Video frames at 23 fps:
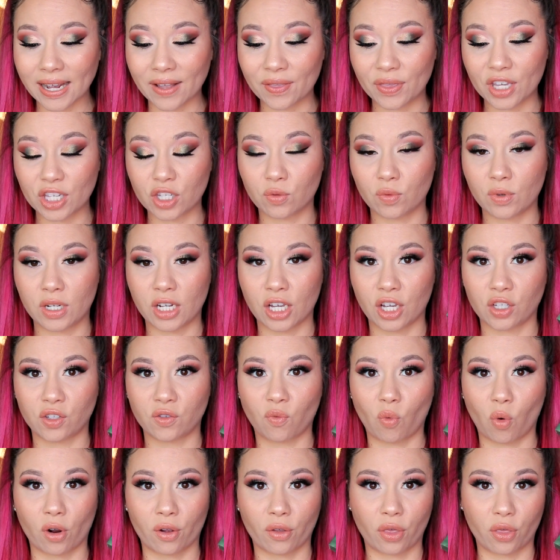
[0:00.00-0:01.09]
and this retails
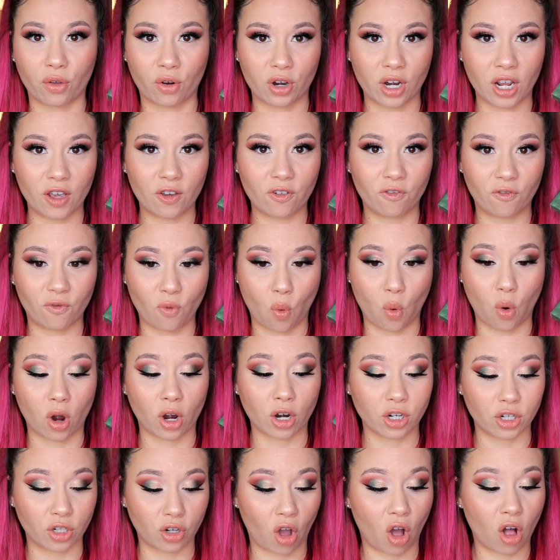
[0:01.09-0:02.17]
for
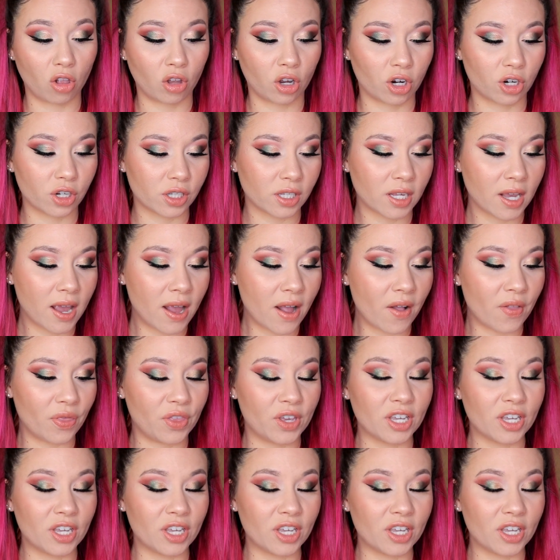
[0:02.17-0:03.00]
$34.